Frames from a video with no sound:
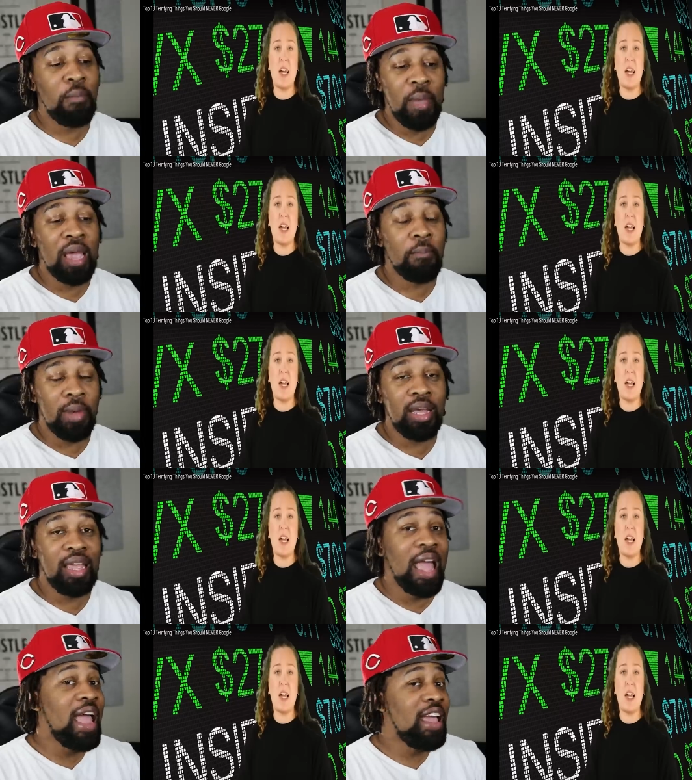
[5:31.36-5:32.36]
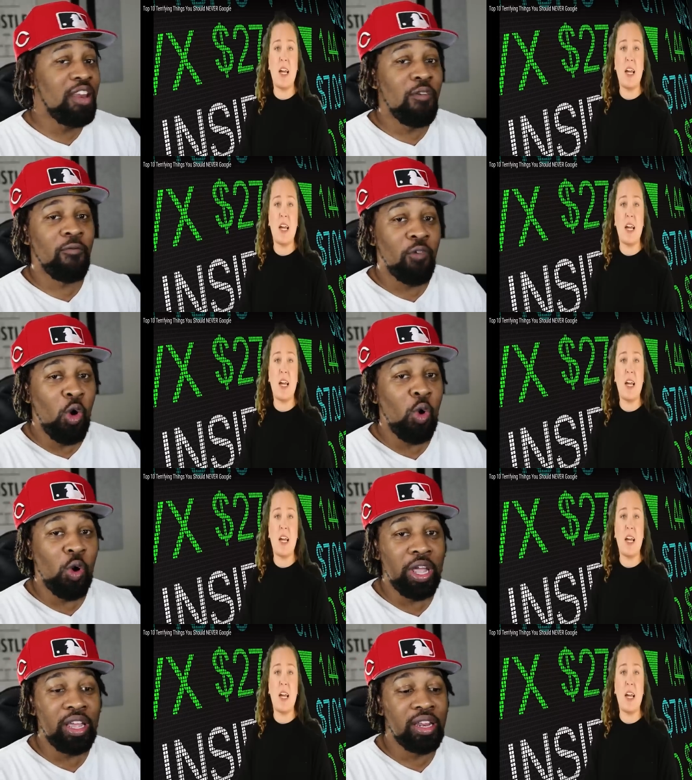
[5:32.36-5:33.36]
Speaker 1: to make money and
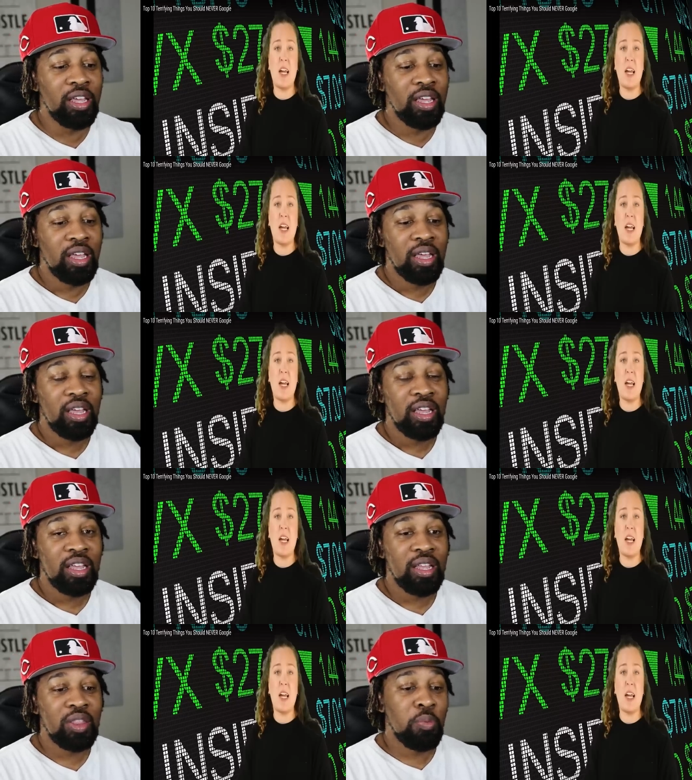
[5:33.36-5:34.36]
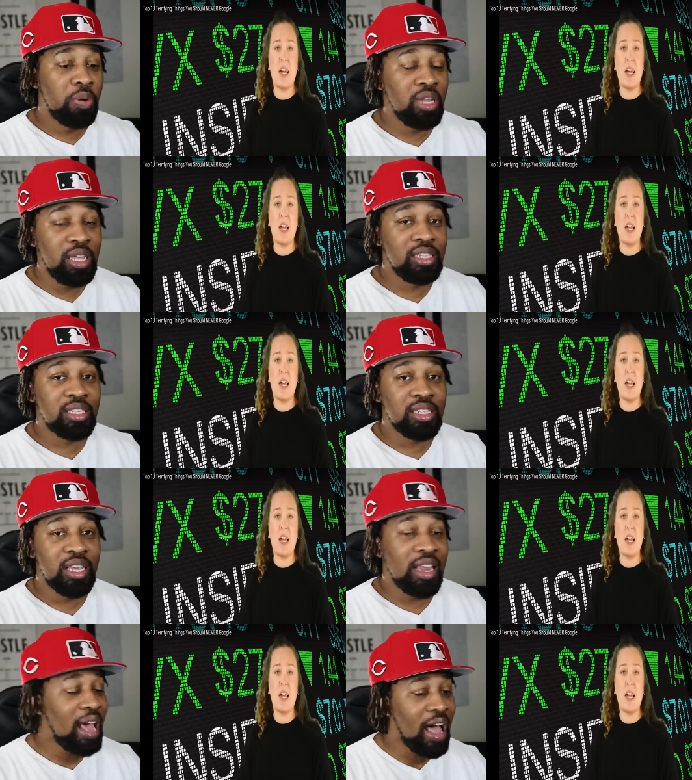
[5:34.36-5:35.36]
avoid the police
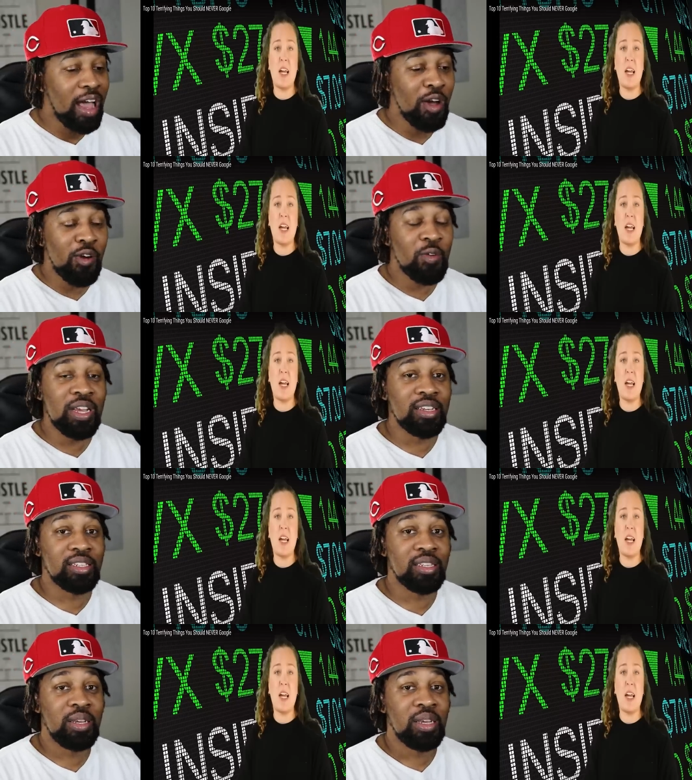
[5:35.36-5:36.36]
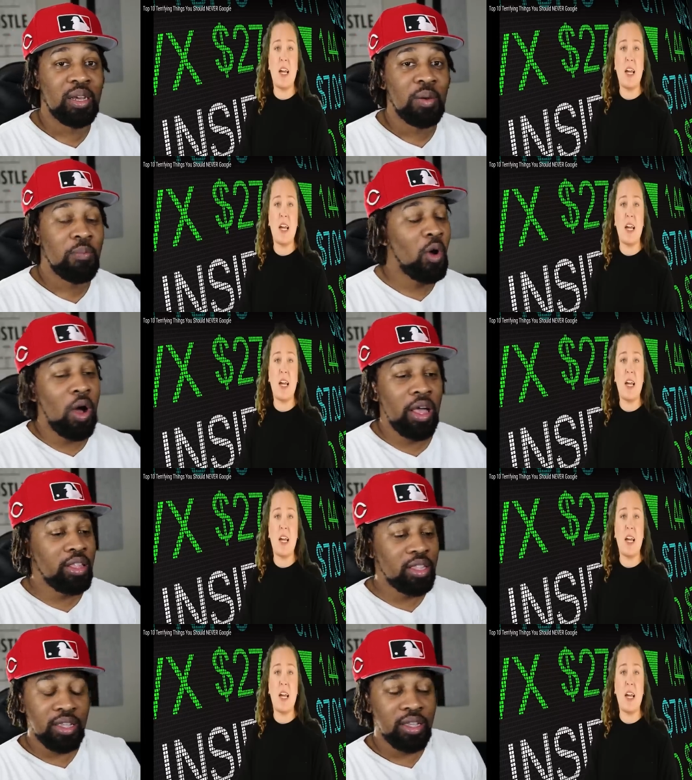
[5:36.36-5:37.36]
and the IRS. Bro,
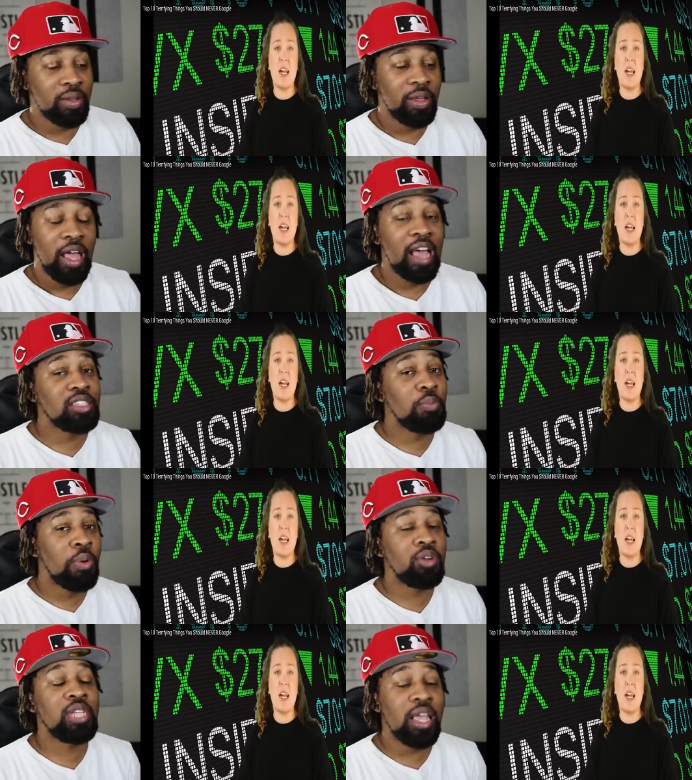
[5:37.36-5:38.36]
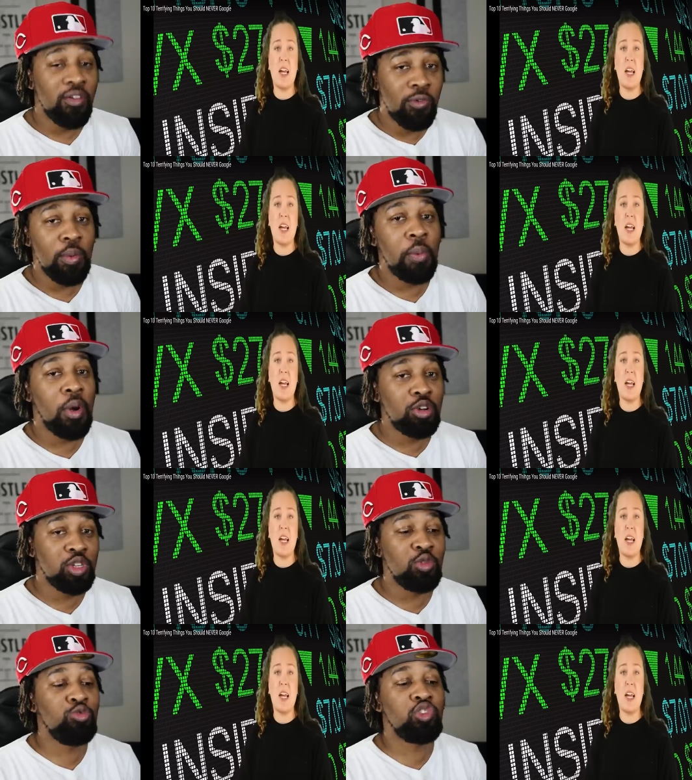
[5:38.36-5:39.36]
take it from a
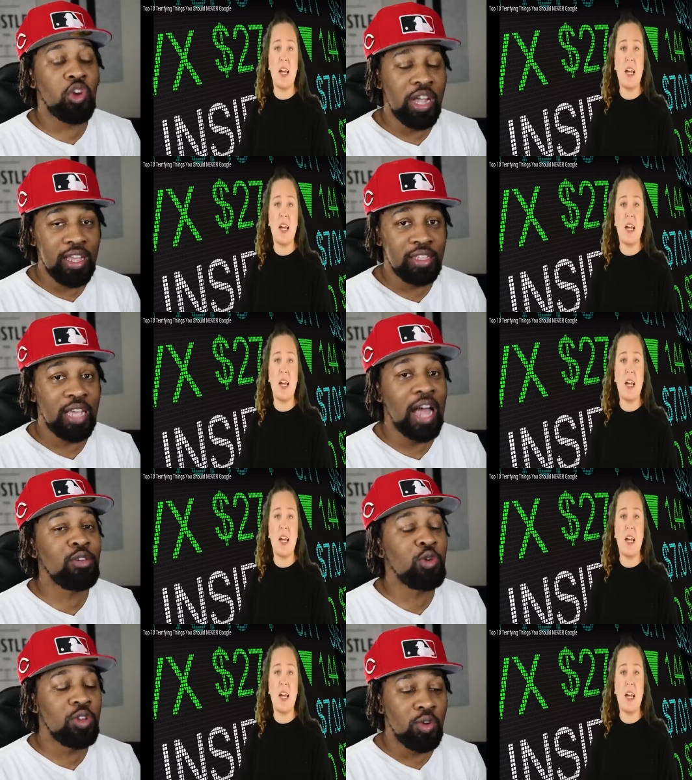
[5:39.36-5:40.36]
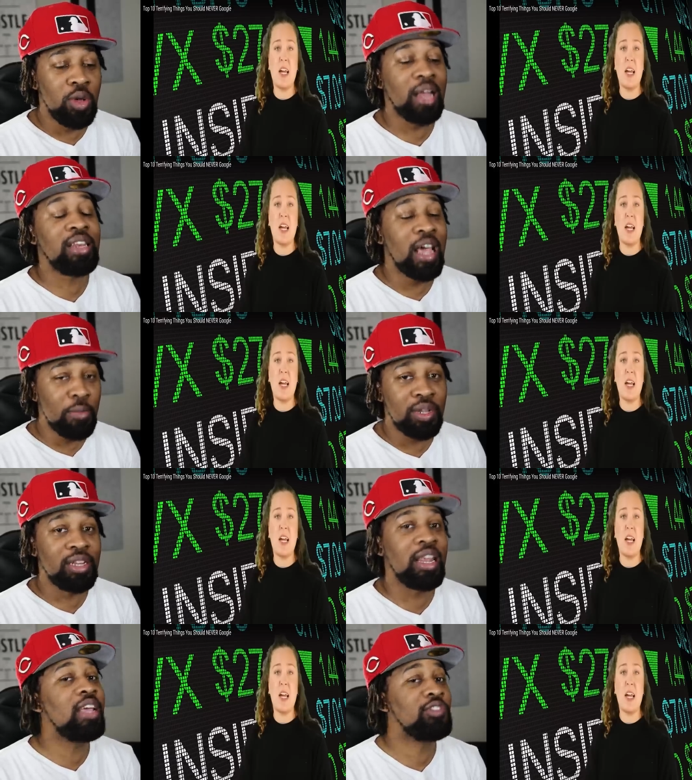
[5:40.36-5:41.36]
person who trades. I dabble
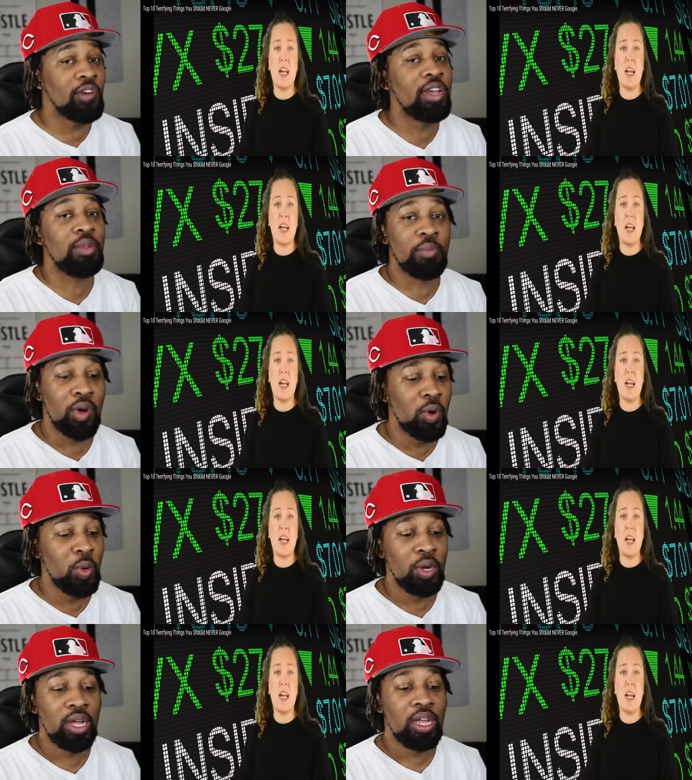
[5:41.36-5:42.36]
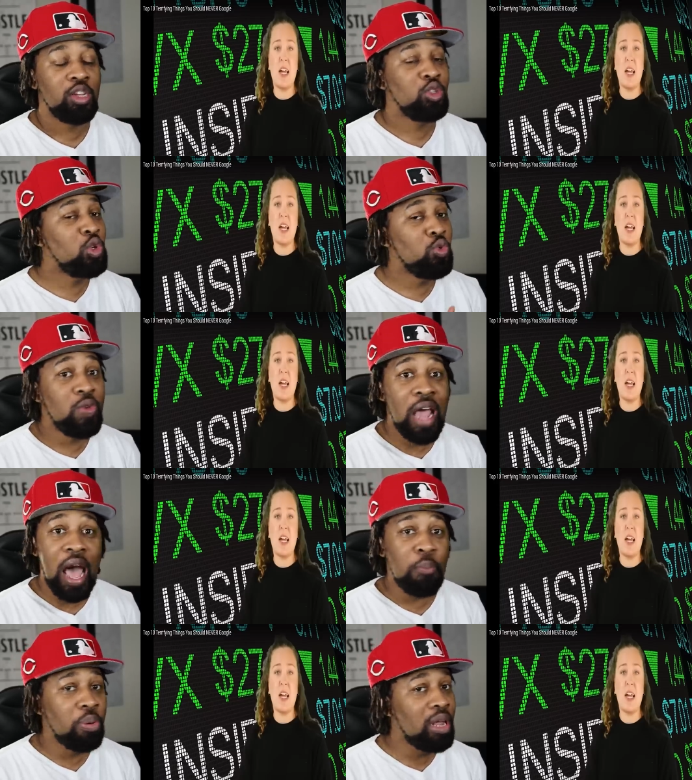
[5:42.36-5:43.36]
in day trading, bro. Do
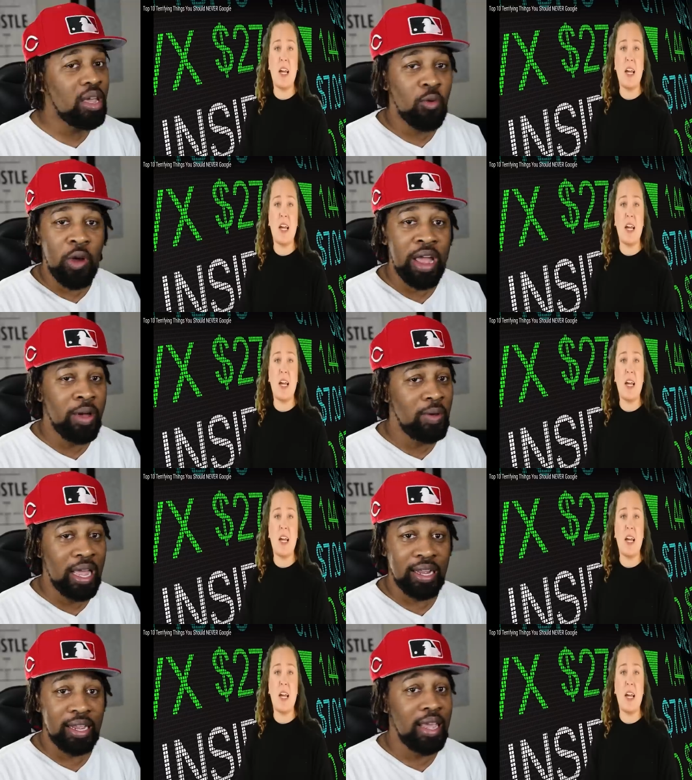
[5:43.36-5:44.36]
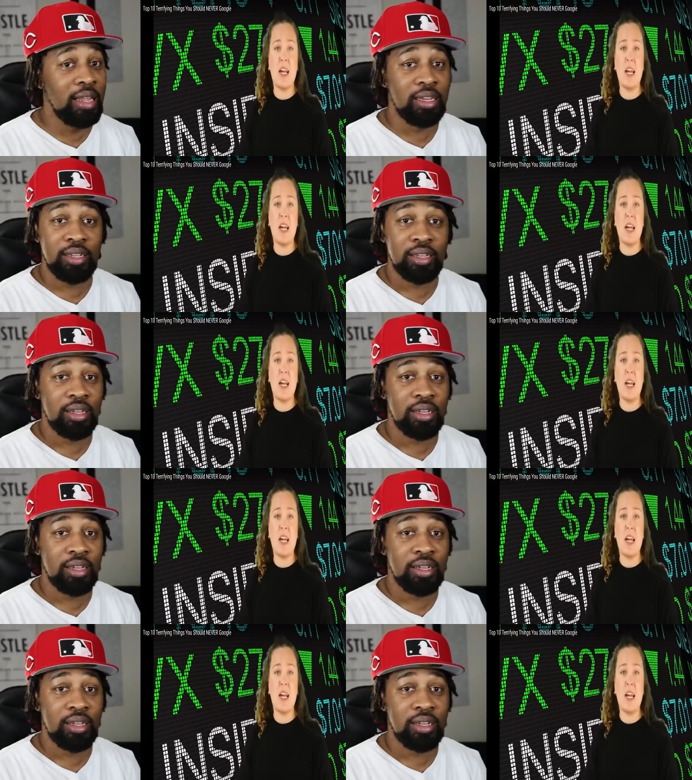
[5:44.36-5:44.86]
not play around like that